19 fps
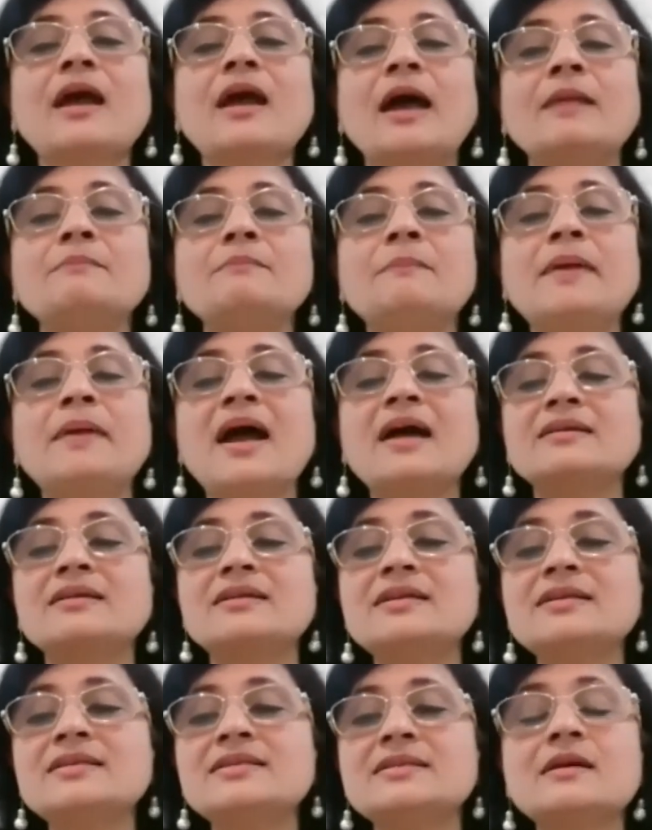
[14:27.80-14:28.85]
and
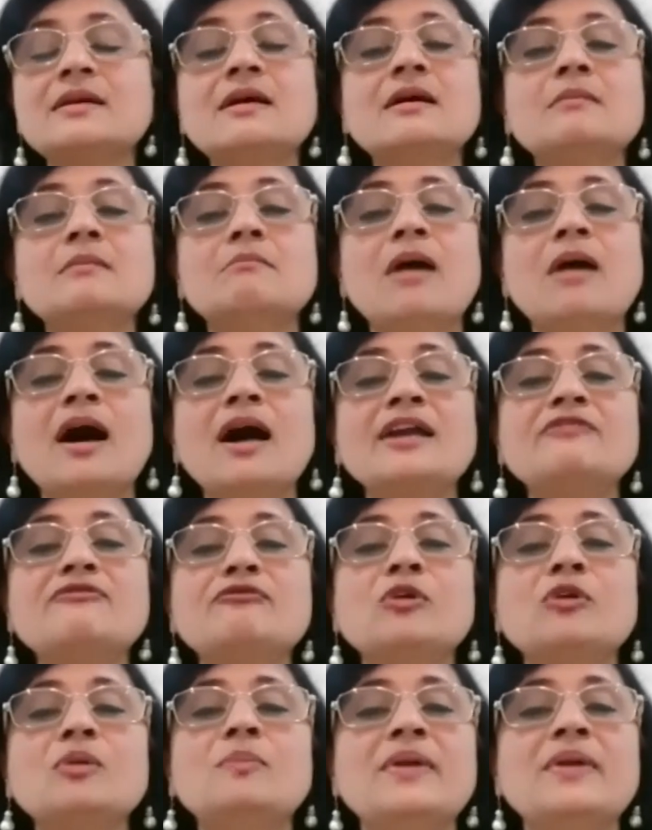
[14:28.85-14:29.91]
practice
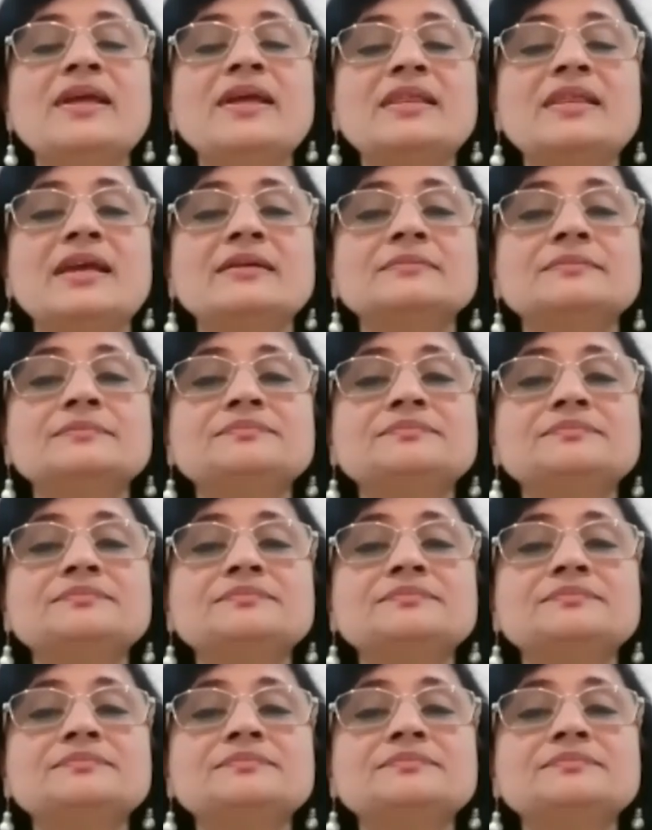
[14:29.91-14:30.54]
mindful breathing.